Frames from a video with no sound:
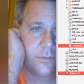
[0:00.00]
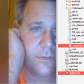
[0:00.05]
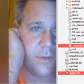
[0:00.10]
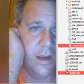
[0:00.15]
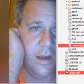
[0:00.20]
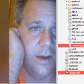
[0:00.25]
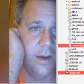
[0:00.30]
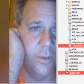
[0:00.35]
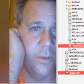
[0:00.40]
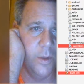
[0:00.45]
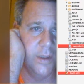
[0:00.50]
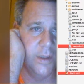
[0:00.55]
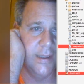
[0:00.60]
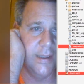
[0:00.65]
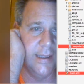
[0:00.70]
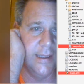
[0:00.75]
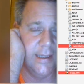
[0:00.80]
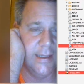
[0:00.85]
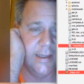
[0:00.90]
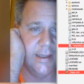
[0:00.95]
I will
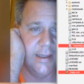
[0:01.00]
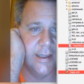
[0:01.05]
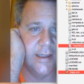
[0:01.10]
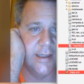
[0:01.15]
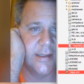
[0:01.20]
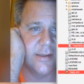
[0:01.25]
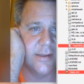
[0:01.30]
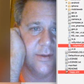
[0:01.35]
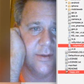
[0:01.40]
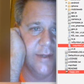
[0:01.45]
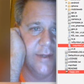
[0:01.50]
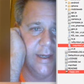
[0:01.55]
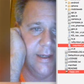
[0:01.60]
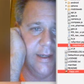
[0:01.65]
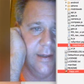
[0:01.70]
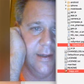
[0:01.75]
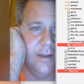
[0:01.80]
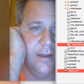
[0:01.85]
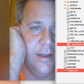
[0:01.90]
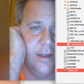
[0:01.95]
get into this,
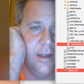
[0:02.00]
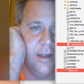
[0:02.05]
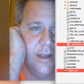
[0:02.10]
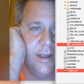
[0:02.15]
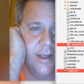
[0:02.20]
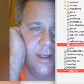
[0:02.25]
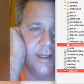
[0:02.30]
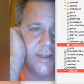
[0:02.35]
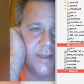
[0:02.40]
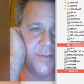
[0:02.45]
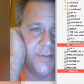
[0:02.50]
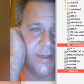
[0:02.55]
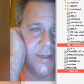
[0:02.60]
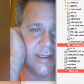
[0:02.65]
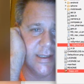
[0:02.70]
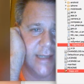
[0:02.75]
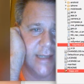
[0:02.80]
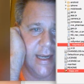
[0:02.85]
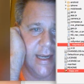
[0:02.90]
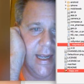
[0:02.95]
okay, is
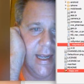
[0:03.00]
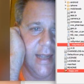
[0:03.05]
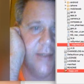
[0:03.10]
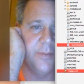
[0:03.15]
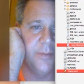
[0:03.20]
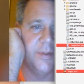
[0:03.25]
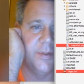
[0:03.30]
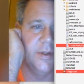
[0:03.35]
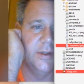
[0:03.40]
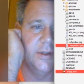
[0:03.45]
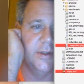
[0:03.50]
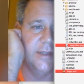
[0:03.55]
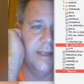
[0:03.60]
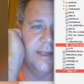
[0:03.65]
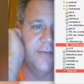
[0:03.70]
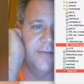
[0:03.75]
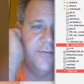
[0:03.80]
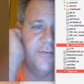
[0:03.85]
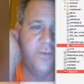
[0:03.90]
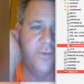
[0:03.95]
because I had to build
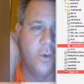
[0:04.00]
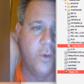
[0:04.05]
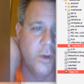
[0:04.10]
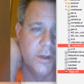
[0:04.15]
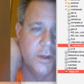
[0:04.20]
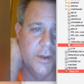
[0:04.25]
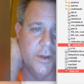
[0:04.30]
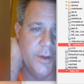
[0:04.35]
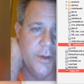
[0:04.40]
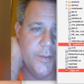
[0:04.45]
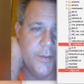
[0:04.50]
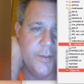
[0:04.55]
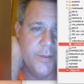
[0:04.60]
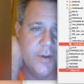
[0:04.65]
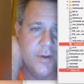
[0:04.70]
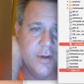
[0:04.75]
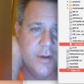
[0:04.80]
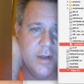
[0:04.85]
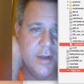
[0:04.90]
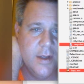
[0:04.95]
a for loop.
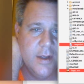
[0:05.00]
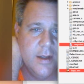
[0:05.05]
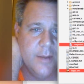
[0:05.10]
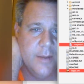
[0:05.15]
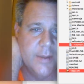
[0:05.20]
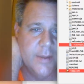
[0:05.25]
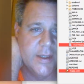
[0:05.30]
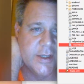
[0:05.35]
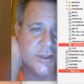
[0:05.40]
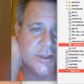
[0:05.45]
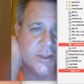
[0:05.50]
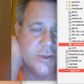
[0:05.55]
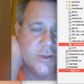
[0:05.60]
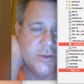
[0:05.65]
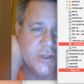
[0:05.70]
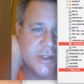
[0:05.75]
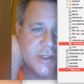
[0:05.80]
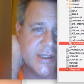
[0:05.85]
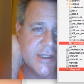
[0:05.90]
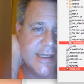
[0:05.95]
Because you
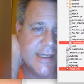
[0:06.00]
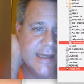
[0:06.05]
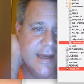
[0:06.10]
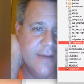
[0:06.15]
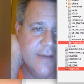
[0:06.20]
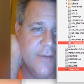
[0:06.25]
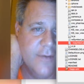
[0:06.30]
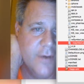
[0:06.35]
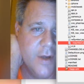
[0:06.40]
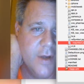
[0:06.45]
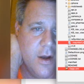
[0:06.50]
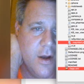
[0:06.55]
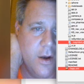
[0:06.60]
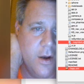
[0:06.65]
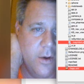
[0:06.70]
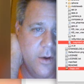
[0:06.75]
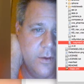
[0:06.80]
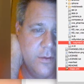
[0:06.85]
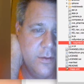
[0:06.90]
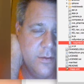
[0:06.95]
just never
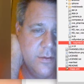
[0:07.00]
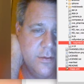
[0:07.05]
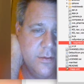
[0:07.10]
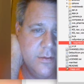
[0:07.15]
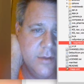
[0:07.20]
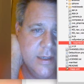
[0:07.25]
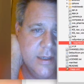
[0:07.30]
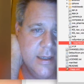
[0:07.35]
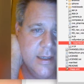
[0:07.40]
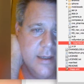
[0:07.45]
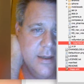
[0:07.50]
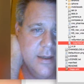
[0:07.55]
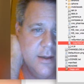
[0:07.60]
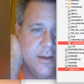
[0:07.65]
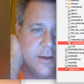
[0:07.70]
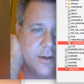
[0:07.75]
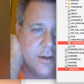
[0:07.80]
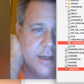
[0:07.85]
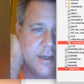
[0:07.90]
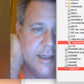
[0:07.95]
know,
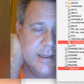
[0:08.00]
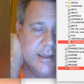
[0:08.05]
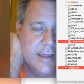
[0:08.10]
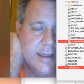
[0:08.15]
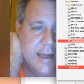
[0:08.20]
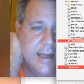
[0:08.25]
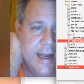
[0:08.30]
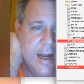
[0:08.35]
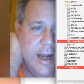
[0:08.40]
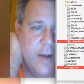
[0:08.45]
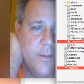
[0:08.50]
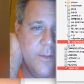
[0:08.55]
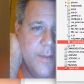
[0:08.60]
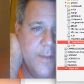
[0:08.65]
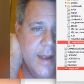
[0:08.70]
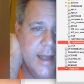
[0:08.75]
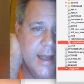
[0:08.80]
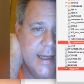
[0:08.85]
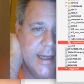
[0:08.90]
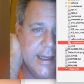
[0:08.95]
all right, how
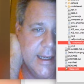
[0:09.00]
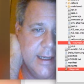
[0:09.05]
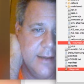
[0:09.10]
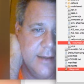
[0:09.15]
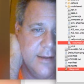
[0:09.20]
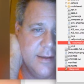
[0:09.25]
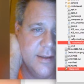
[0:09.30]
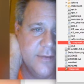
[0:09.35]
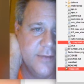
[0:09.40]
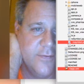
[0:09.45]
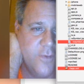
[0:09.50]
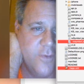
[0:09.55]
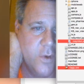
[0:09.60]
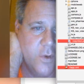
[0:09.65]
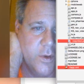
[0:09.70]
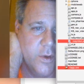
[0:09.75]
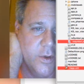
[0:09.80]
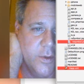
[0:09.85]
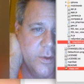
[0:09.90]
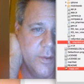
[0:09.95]
many, this
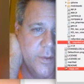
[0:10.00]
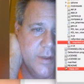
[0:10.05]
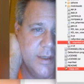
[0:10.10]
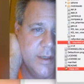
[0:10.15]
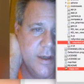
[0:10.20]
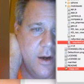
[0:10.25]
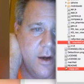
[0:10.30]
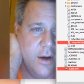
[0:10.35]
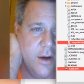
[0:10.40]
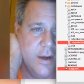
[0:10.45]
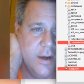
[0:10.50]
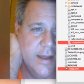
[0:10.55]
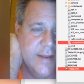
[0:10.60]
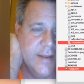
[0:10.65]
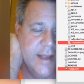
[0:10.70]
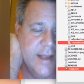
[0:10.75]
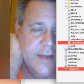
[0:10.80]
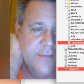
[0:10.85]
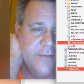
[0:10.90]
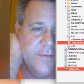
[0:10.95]
for loop, are in
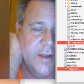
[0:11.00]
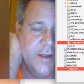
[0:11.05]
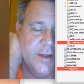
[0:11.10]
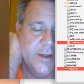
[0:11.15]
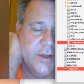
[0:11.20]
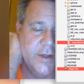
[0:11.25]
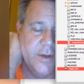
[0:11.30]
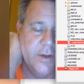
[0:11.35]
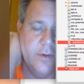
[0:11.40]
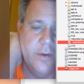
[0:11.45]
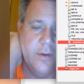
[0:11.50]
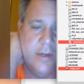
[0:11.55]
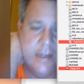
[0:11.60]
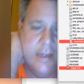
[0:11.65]
that venue.